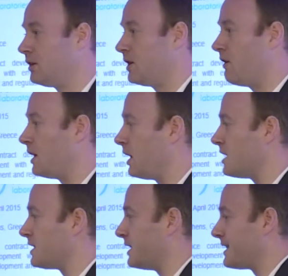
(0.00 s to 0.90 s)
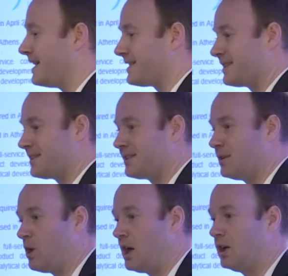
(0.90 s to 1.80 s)
They're analysing the data to see
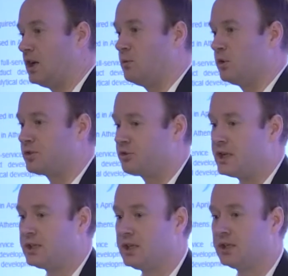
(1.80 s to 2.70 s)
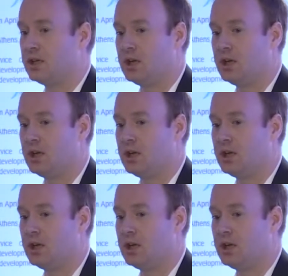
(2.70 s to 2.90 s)
what's trending,